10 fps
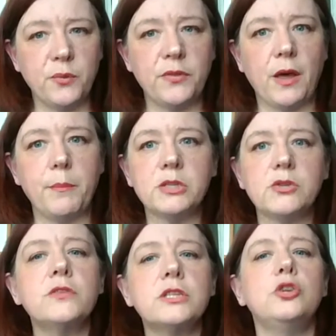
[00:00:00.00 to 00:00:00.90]
with that, because
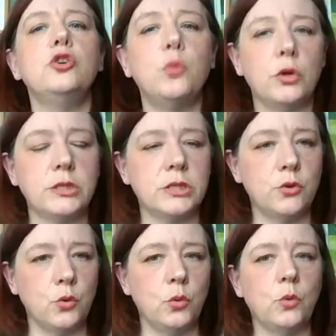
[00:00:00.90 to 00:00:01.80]
obviously you want to
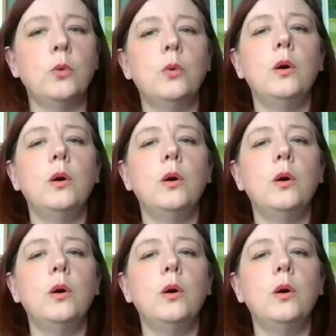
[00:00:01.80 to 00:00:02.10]
know